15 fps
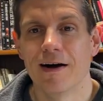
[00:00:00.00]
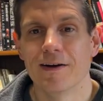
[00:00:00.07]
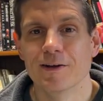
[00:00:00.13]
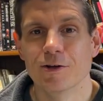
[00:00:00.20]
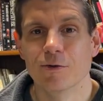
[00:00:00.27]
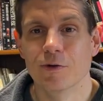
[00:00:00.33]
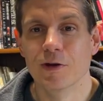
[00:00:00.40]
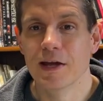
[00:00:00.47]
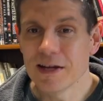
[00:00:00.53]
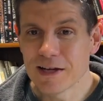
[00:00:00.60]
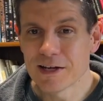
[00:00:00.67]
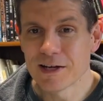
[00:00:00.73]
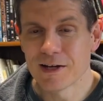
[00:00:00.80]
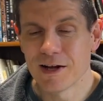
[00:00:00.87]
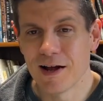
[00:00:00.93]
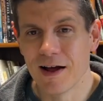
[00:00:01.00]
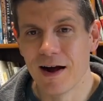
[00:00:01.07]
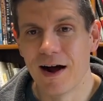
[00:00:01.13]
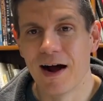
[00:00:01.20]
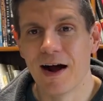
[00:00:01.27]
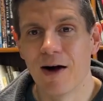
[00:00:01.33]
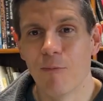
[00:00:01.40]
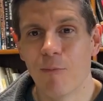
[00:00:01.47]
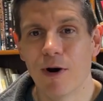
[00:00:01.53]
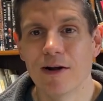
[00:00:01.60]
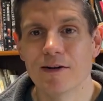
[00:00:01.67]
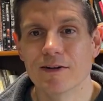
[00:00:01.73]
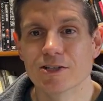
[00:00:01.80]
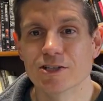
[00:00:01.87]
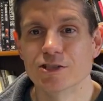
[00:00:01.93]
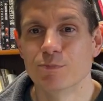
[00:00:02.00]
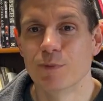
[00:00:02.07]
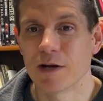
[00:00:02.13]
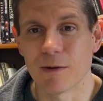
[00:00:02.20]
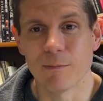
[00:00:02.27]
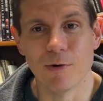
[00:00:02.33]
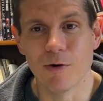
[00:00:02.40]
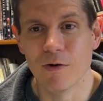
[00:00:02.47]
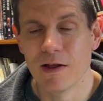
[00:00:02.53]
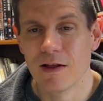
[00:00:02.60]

unique, but despicable.